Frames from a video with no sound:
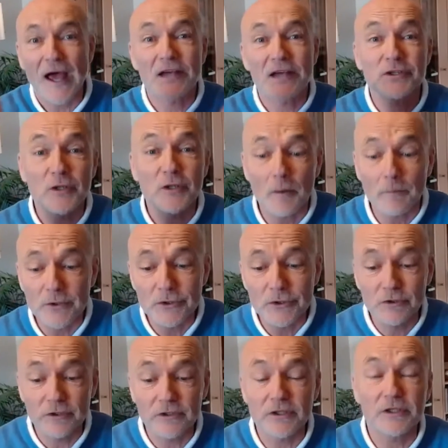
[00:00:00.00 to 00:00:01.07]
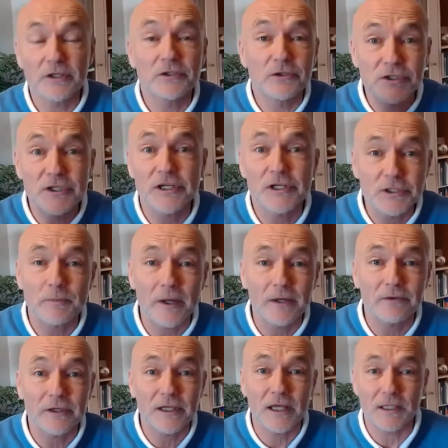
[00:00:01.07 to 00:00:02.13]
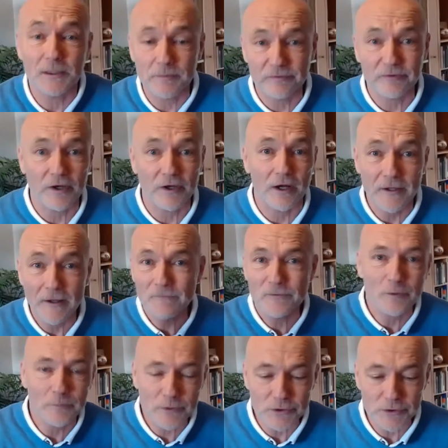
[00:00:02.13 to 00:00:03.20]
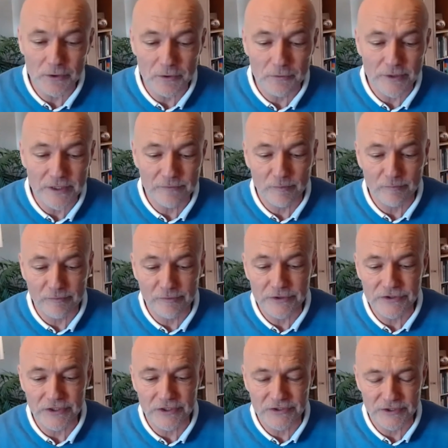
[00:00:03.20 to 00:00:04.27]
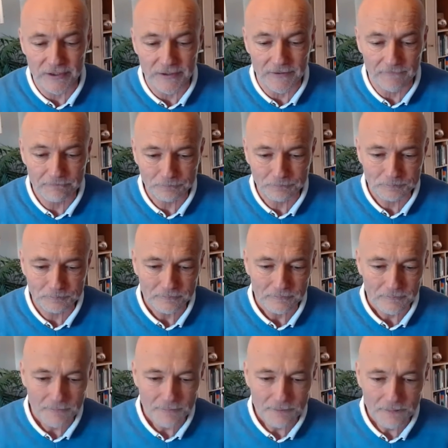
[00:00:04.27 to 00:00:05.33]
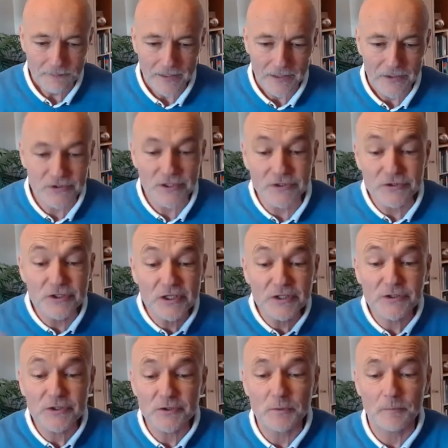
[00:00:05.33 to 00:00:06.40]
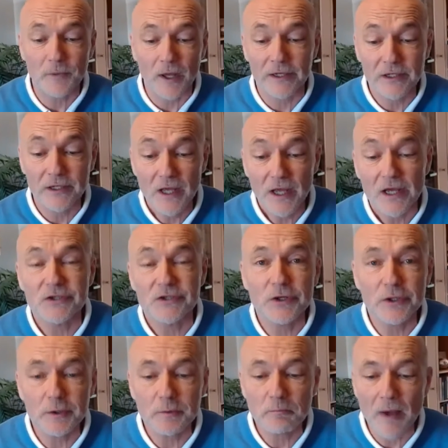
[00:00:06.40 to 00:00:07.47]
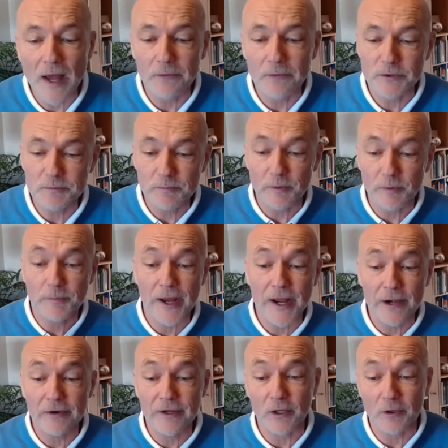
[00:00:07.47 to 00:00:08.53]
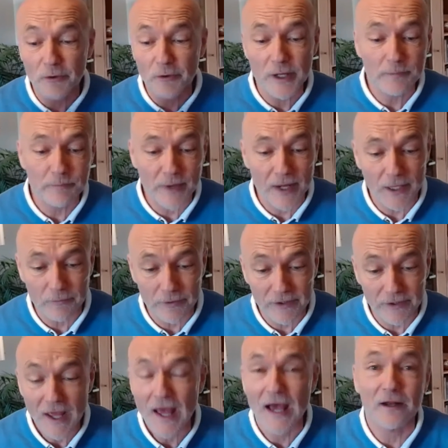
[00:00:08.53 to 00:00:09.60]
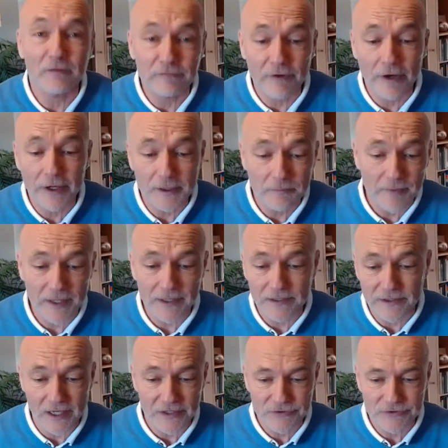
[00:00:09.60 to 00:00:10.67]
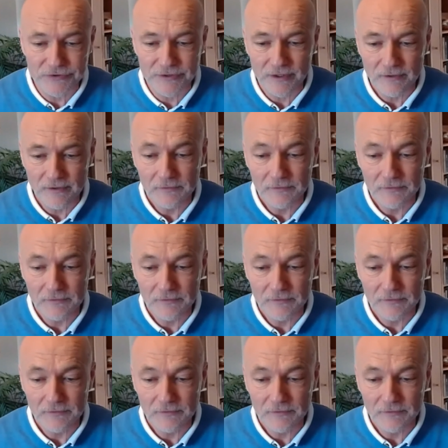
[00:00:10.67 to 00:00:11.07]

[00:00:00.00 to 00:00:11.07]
as an opportunity to teach about the kingdom of God. So I'm just going to read from verse 16. It says, Jesus replied, a certain man was preparing a great banquet and invited many guests.